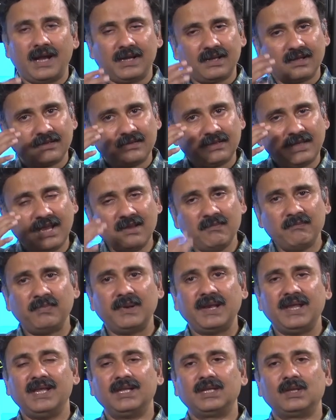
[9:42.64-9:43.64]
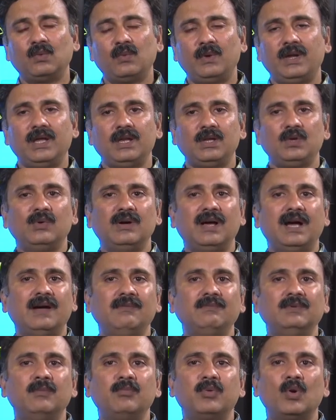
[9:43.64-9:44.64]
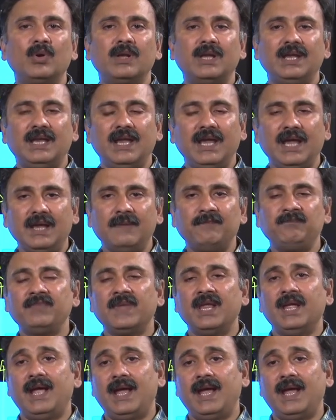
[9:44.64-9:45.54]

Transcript: at the same place where you have the protein A.